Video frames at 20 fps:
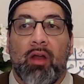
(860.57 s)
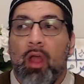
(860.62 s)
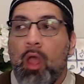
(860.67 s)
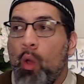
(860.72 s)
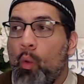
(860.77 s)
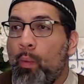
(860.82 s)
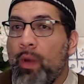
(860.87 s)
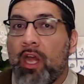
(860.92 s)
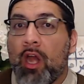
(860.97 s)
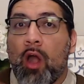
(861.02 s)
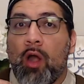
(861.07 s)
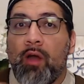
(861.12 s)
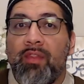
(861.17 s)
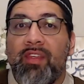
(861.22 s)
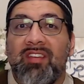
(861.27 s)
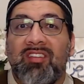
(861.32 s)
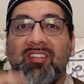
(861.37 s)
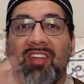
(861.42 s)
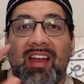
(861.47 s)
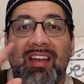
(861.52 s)
We are the
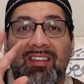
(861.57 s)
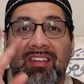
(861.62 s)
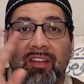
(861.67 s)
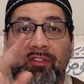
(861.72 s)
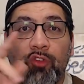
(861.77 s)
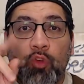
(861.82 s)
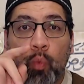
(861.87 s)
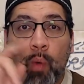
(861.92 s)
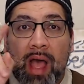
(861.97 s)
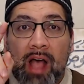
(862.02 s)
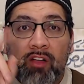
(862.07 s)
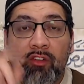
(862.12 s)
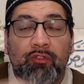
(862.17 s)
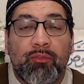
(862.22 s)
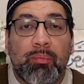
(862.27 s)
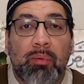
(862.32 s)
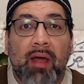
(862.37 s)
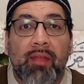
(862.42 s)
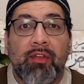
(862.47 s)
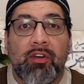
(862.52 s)
sons of 12
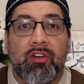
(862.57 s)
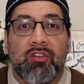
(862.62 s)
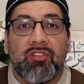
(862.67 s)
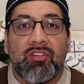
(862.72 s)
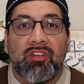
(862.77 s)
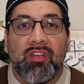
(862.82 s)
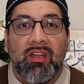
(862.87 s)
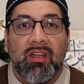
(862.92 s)
brothers.